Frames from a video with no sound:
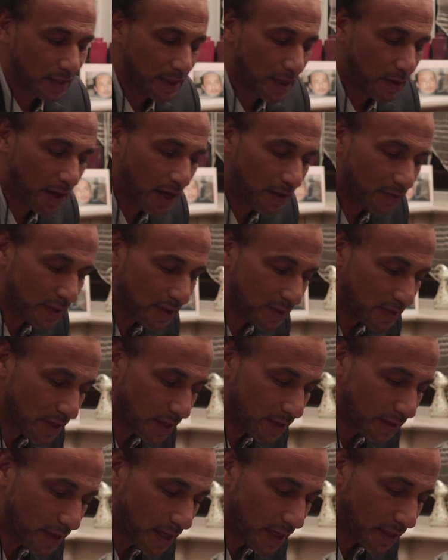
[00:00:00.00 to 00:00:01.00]
Now, having
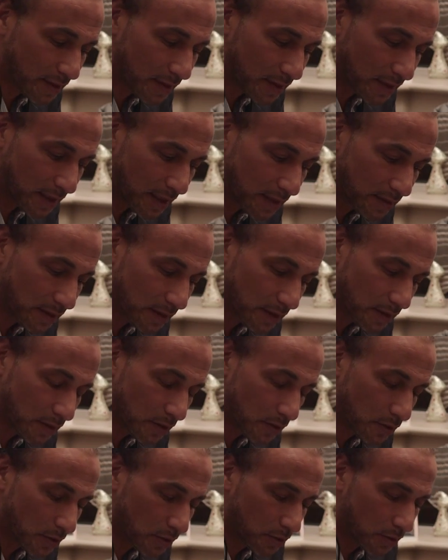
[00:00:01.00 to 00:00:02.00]
said that and getting
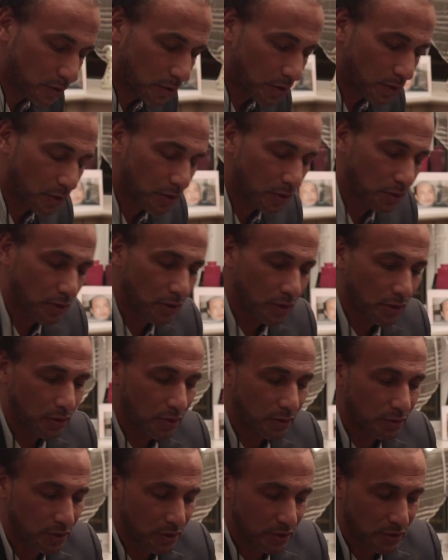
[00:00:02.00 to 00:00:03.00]
this
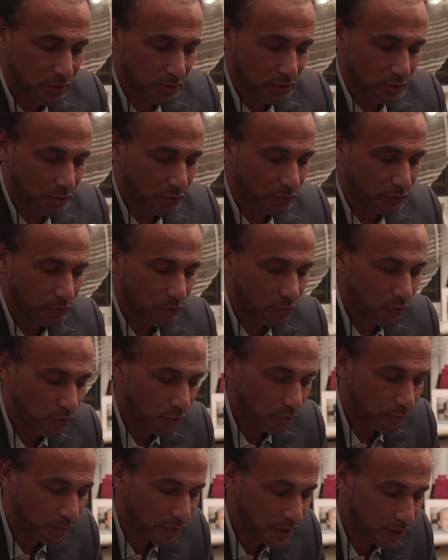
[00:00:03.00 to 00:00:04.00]

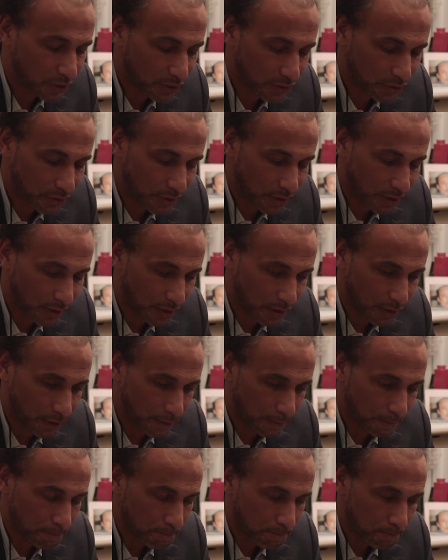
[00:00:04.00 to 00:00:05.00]
overall picture here,
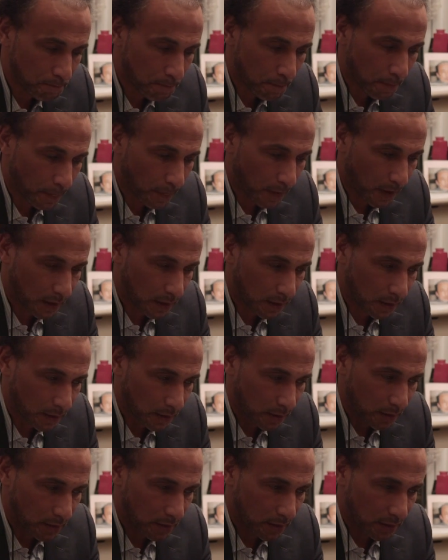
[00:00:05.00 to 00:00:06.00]

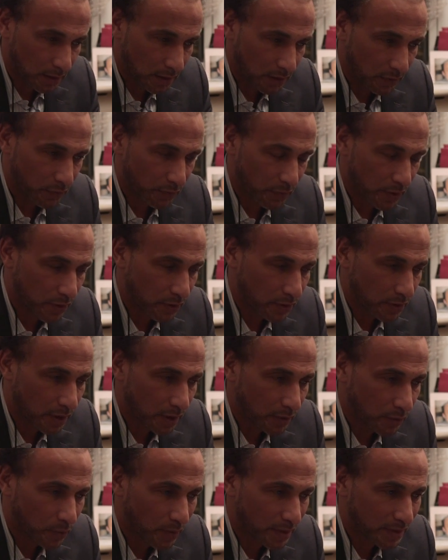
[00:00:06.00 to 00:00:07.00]
if we look
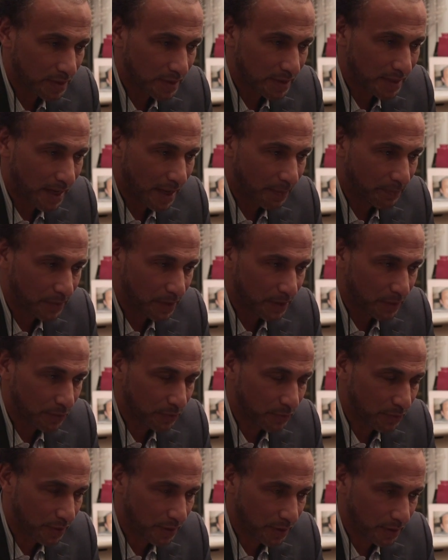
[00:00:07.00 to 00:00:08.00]
at what is happening
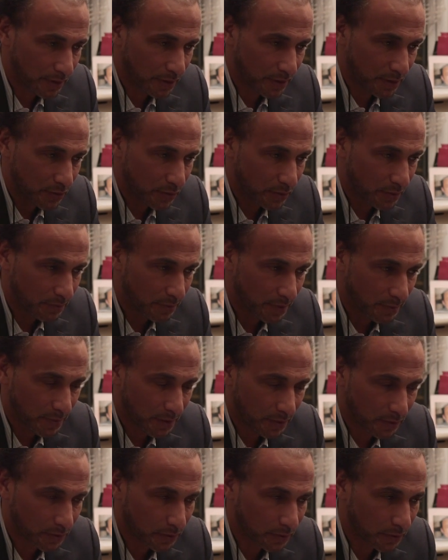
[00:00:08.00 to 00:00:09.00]
today, and this will be
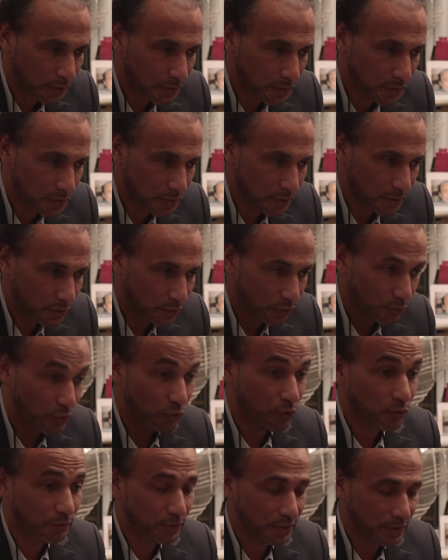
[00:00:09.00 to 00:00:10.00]
my conclusion to
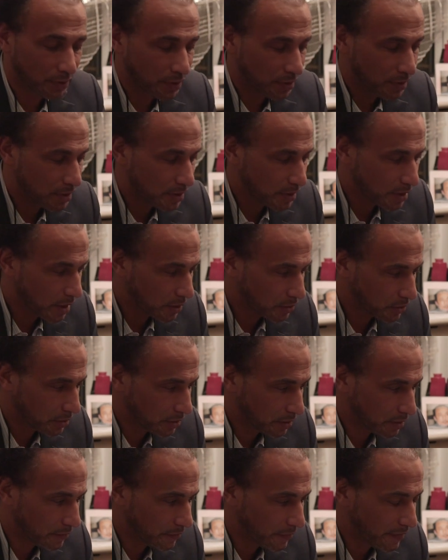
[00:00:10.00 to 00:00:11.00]
open the
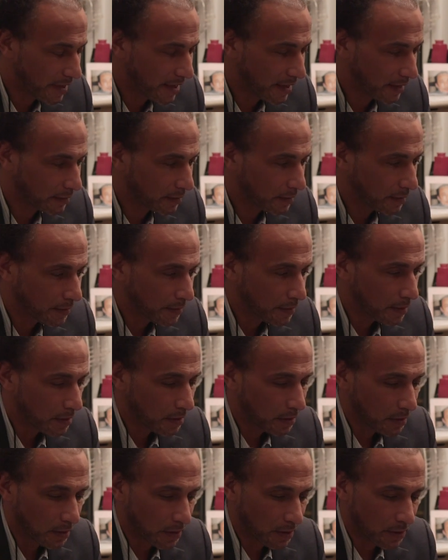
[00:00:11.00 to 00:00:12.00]
discussion, in fact,
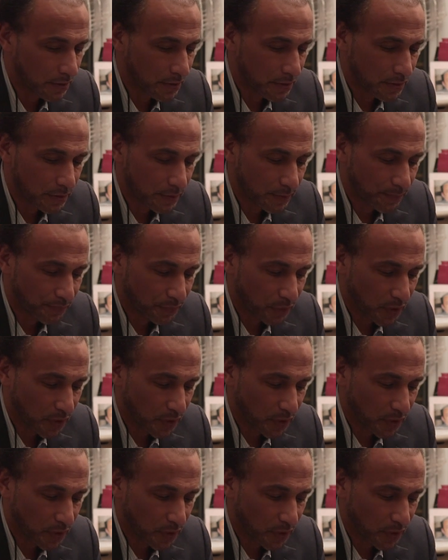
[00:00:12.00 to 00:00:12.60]
is